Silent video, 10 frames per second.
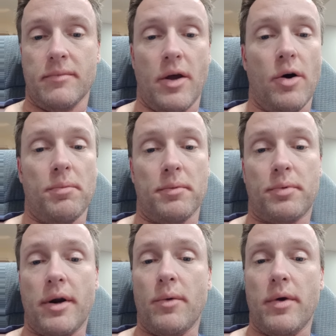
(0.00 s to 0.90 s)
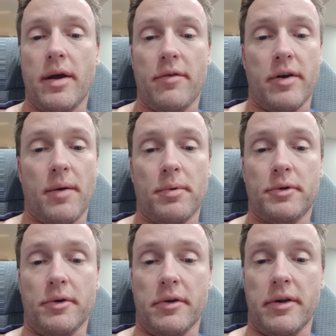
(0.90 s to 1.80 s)
I hope and pray we have an
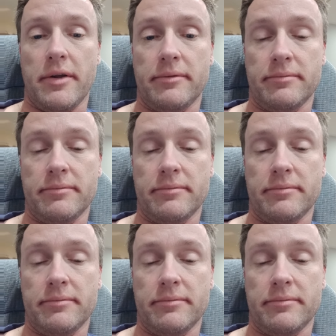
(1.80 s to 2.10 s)
opportunity